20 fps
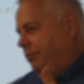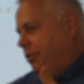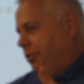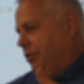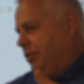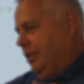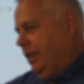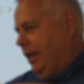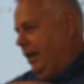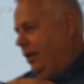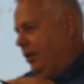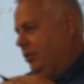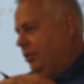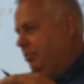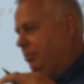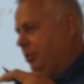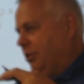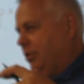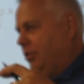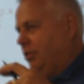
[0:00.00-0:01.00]
use the
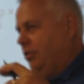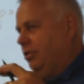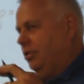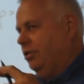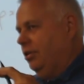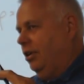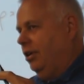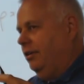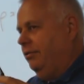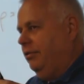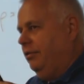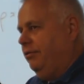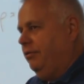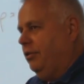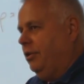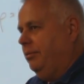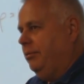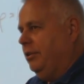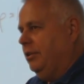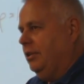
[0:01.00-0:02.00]
algebra to solve the
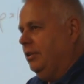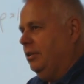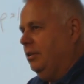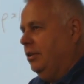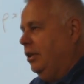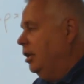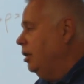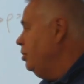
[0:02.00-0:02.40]
formula.